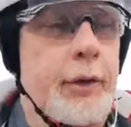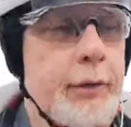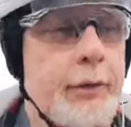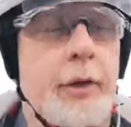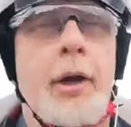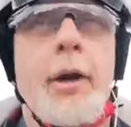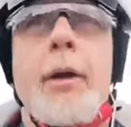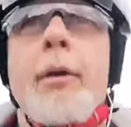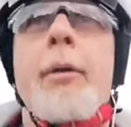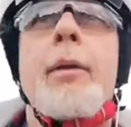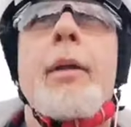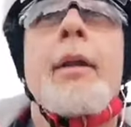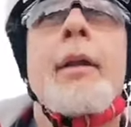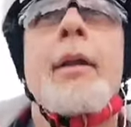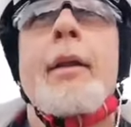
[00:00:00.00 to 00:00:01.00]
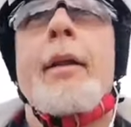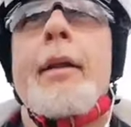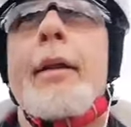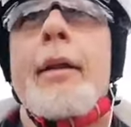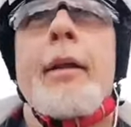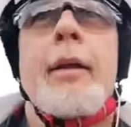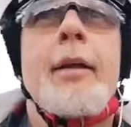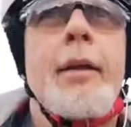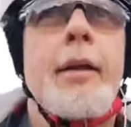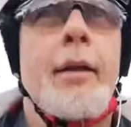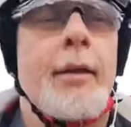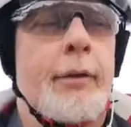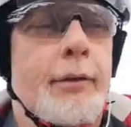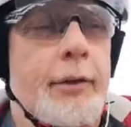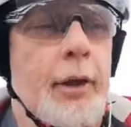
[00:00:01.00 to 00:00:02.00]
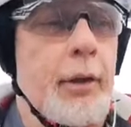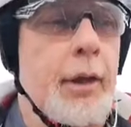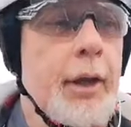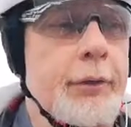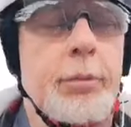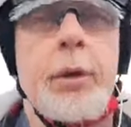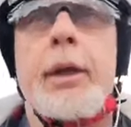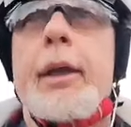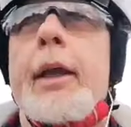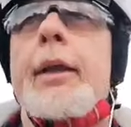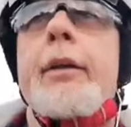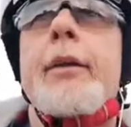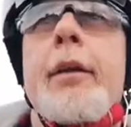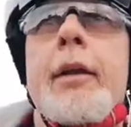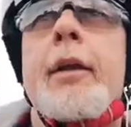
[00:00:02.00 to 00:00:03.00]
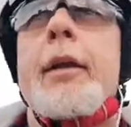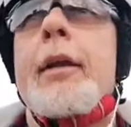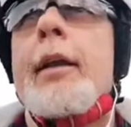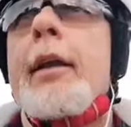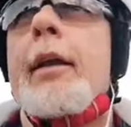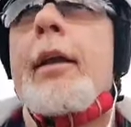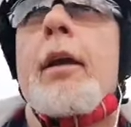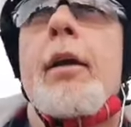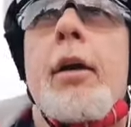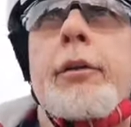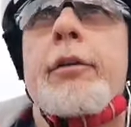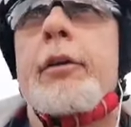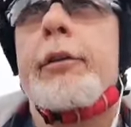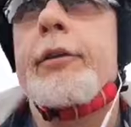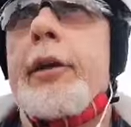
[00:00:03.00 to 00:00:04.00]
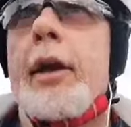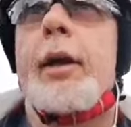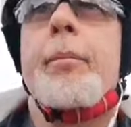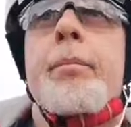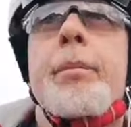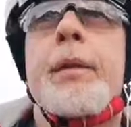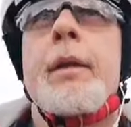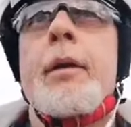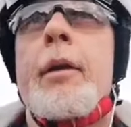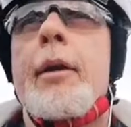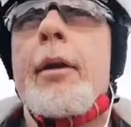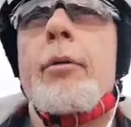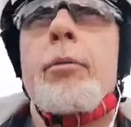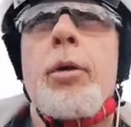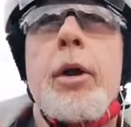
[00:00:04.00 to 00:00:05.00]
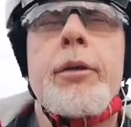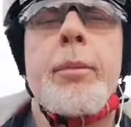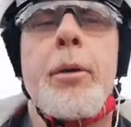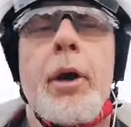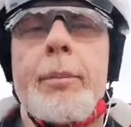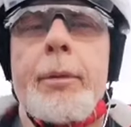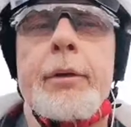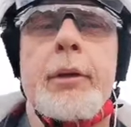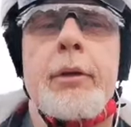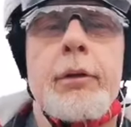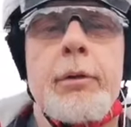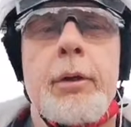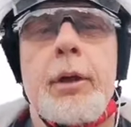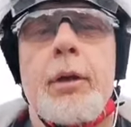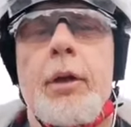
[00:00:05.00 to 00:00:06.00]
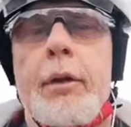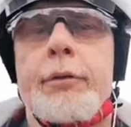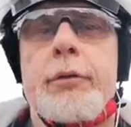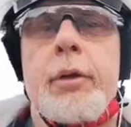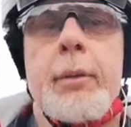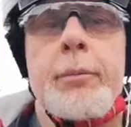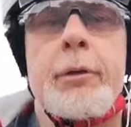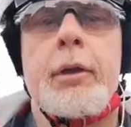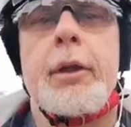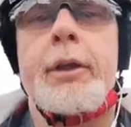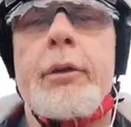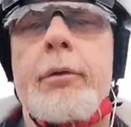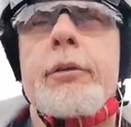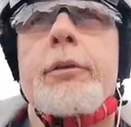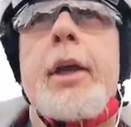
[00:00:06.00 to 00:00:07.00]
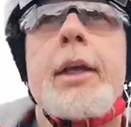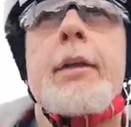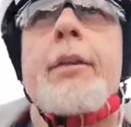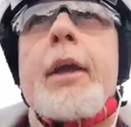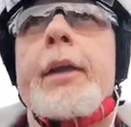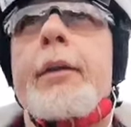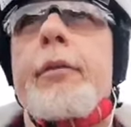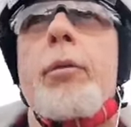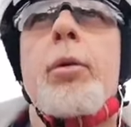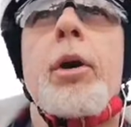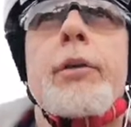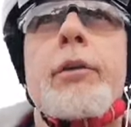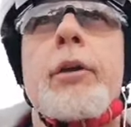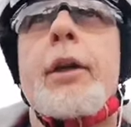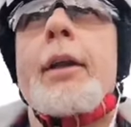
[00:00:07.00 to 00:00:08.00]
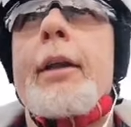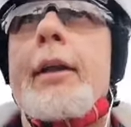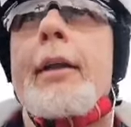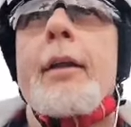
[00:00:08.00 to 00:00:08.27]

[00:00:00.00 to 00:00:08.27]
So last weekend I just rode the bike but didn't do any live streams. Linda and Jackie, thank you for watching.